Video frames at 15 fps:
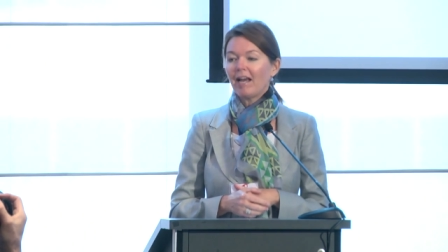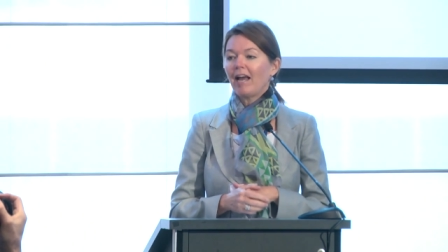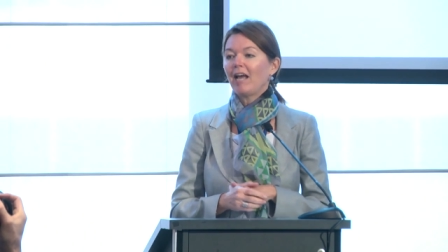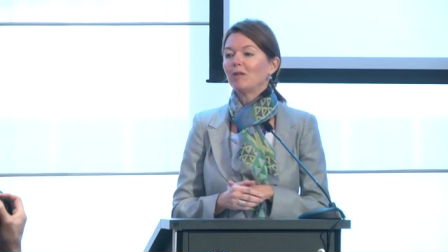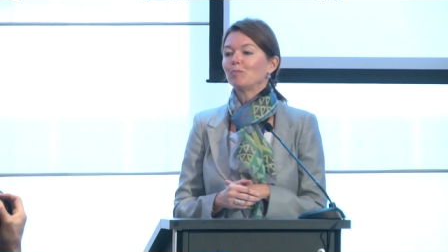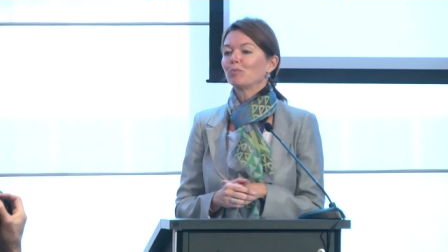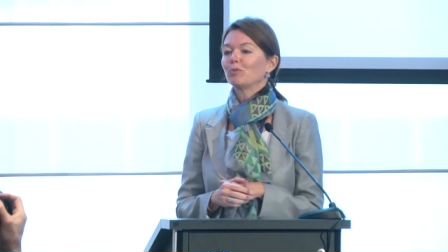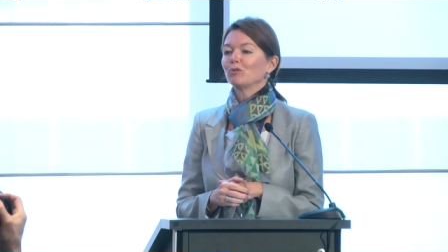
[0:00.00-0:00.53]

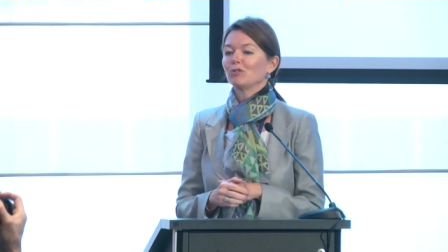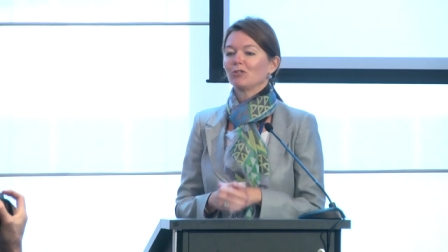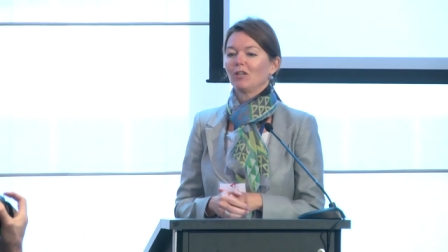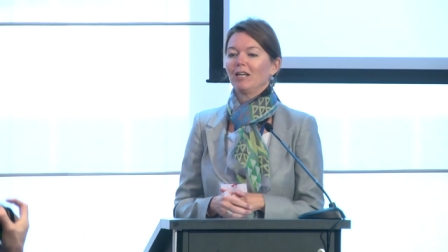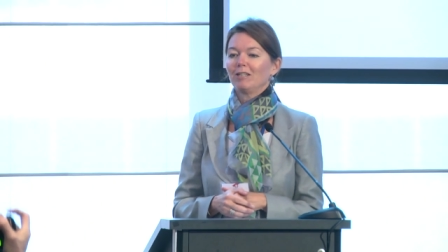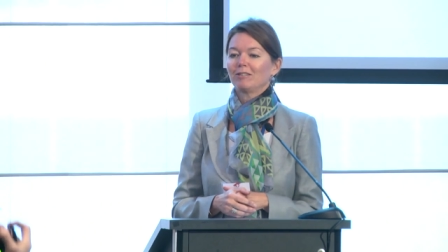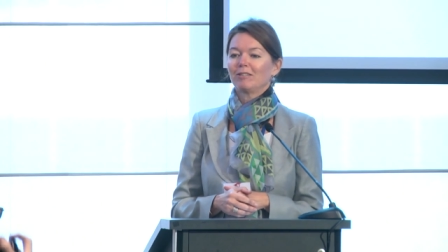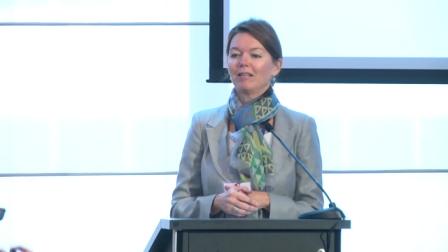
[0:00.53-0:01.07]
and
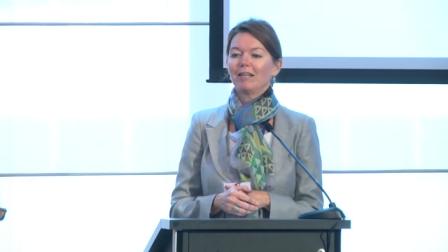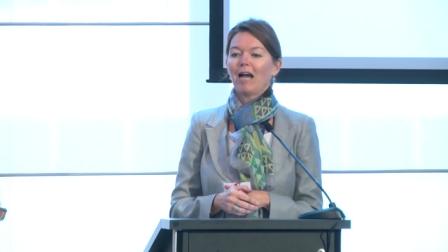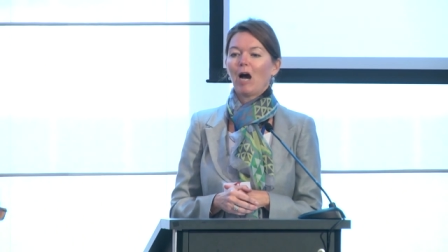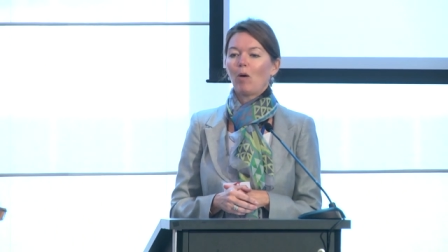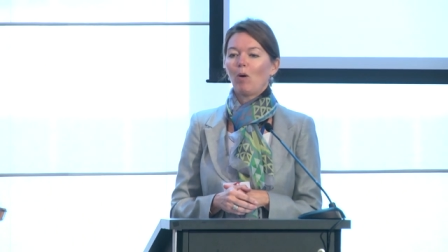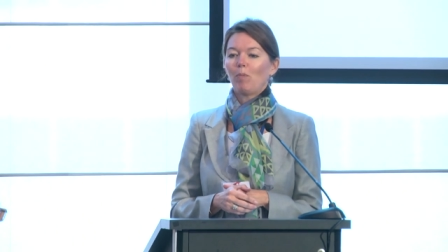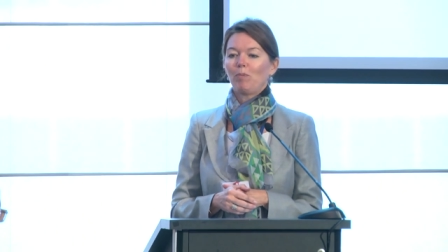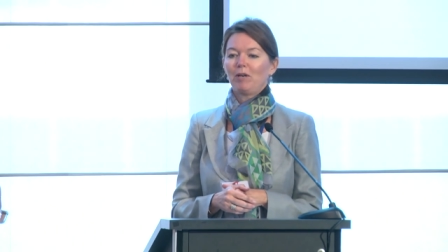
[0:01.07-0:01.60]
protecting
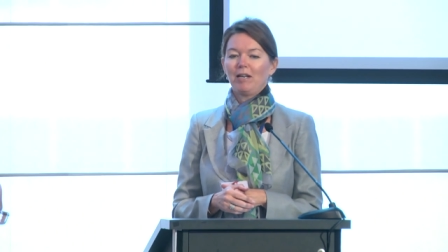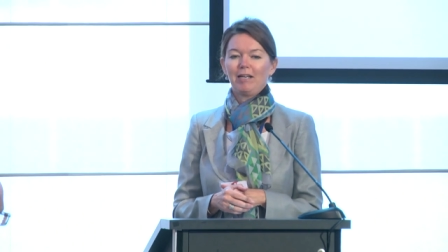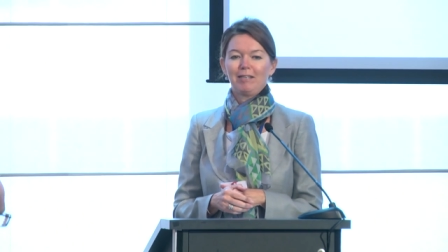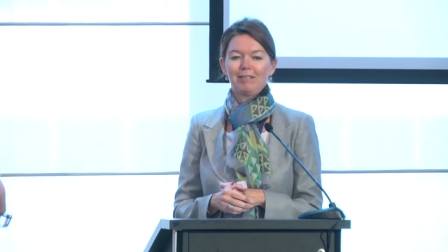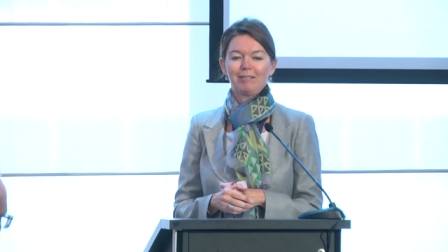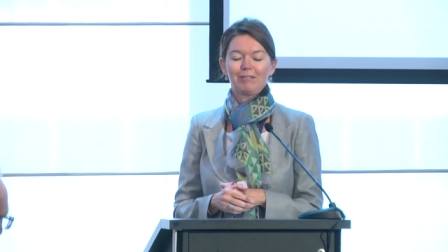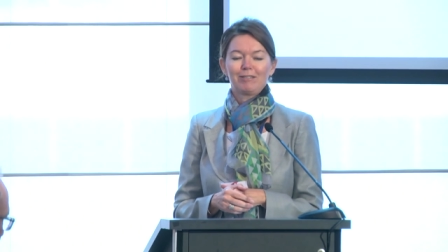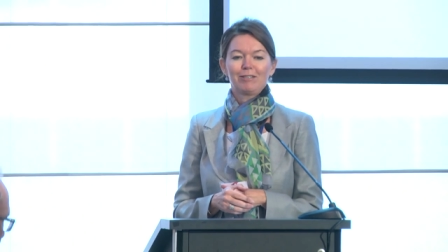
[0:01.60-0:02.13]
our
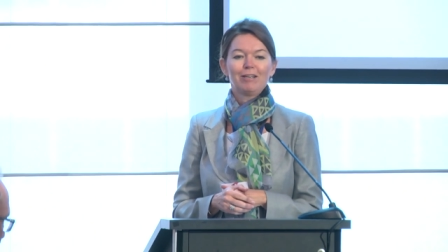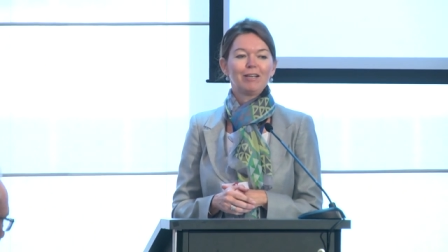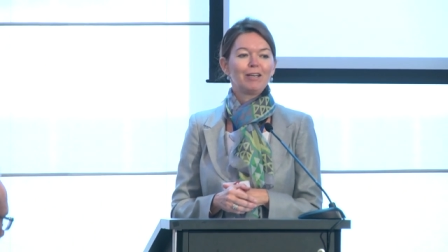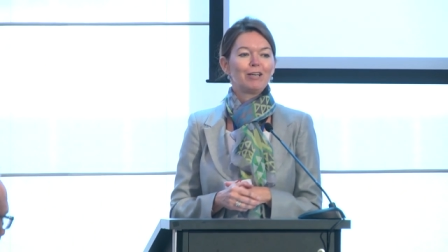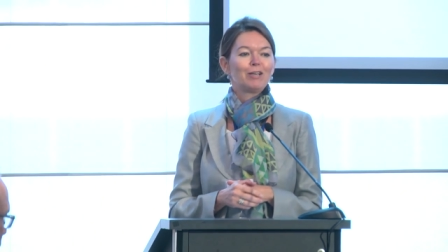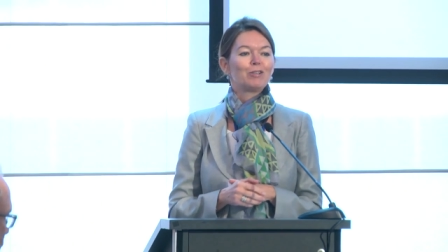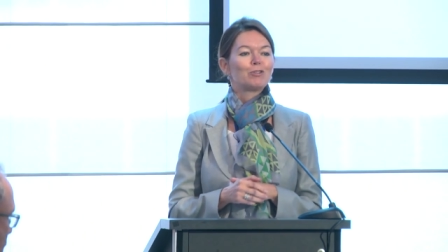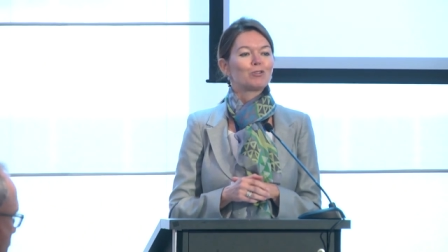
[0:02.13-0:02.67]
planet.
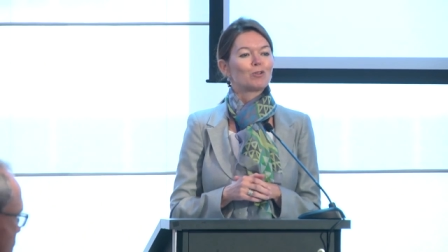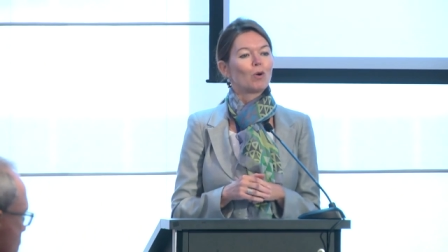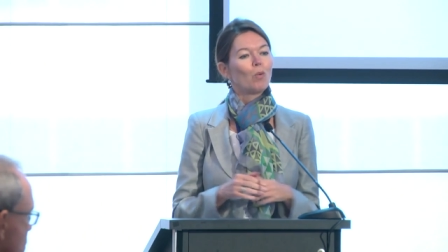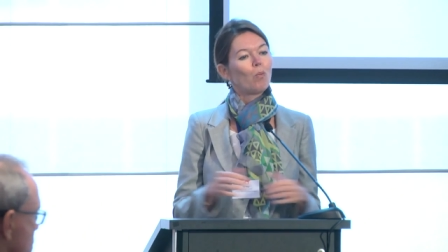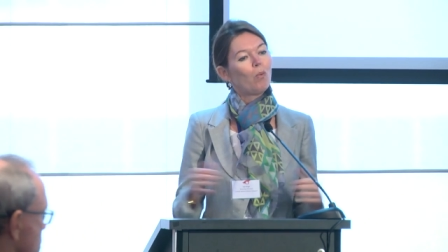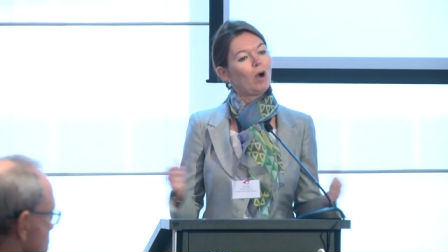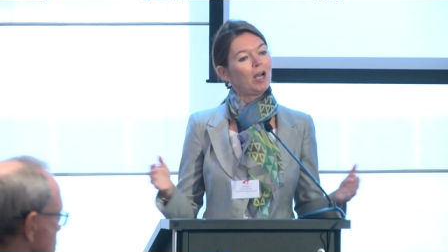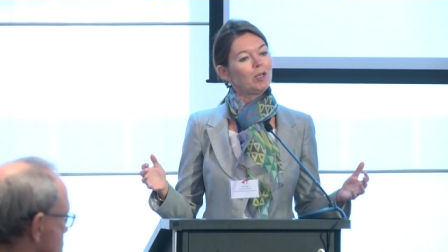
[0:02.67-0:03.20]
So
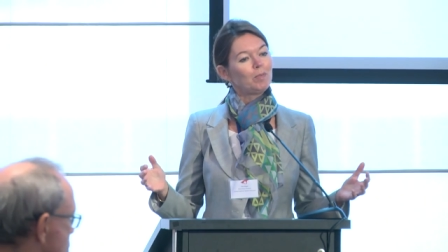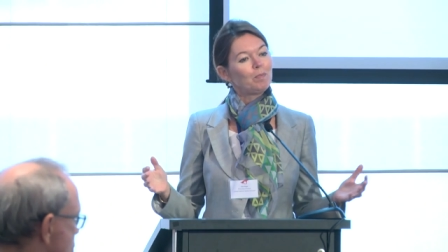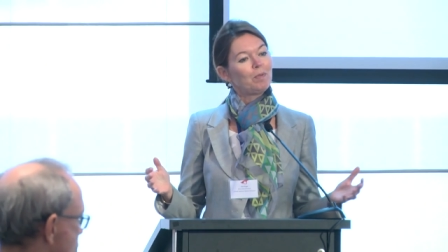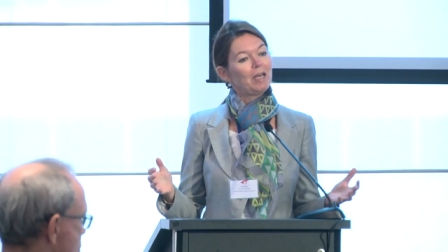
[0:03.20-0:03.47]
what